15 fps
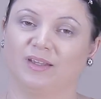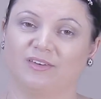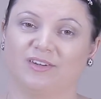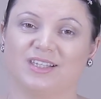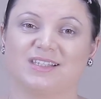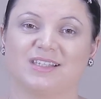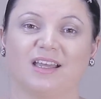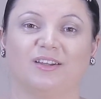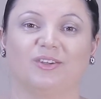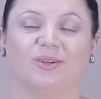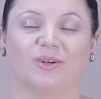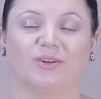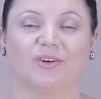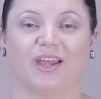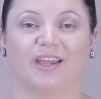Reset
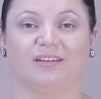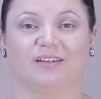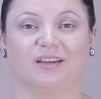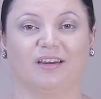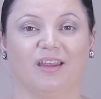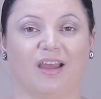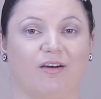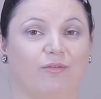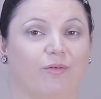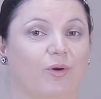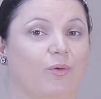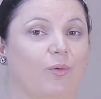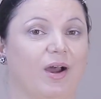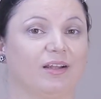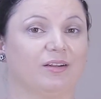your criteria
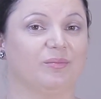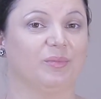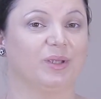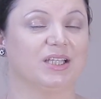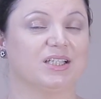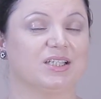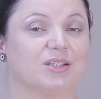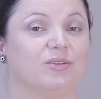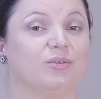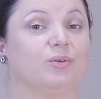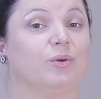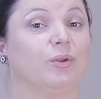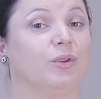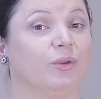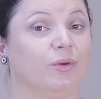for what means
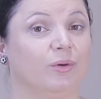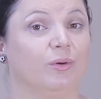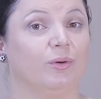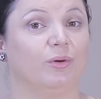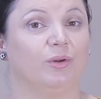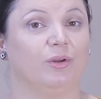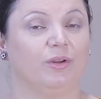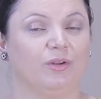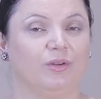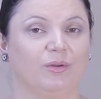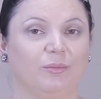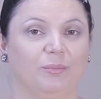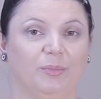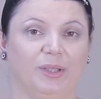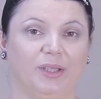to you
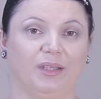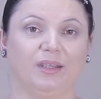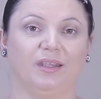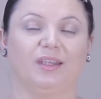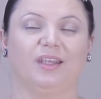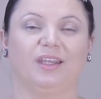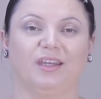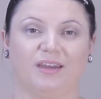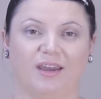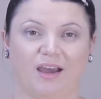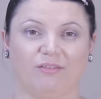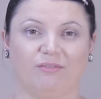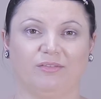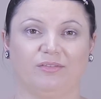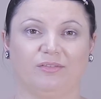to be
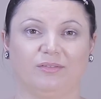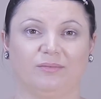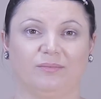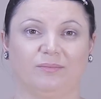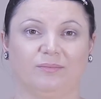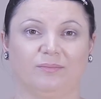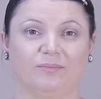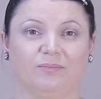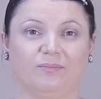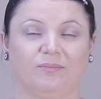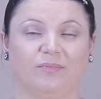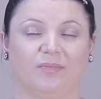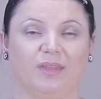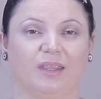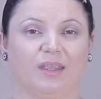enough.
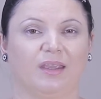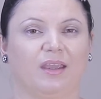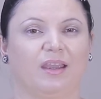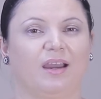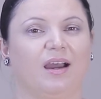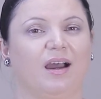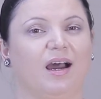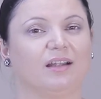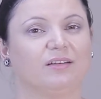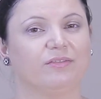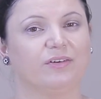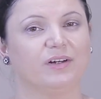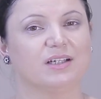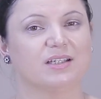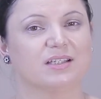At
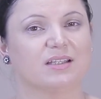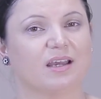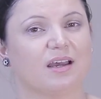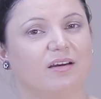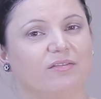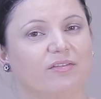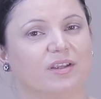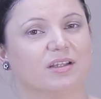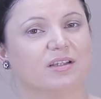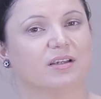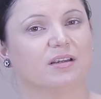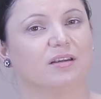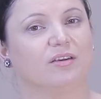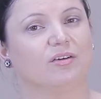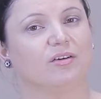first,
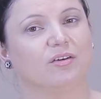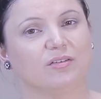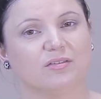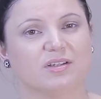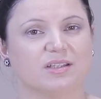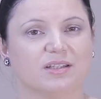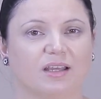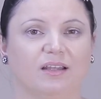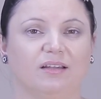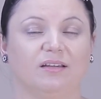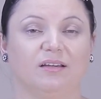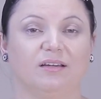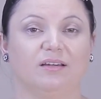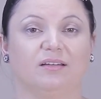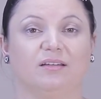having your own
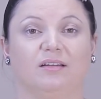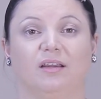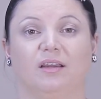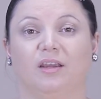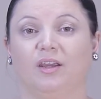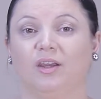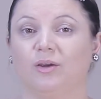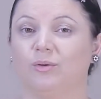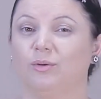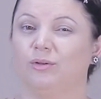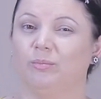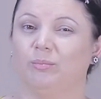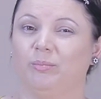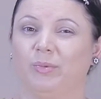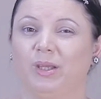standard
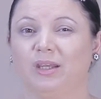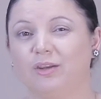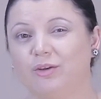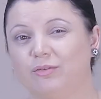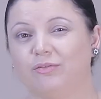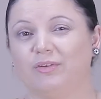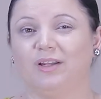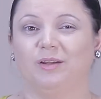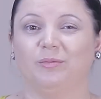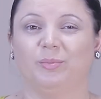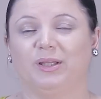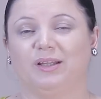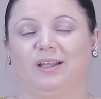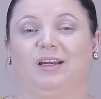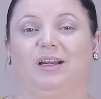could make you feel a
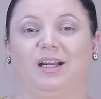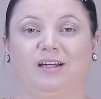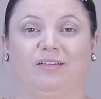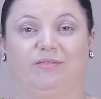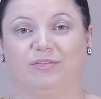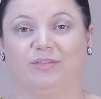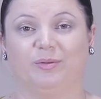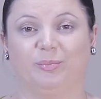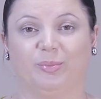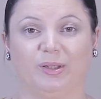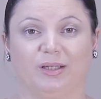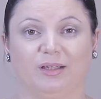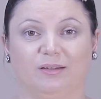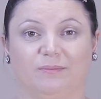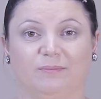bit
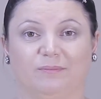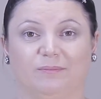uncomfortable.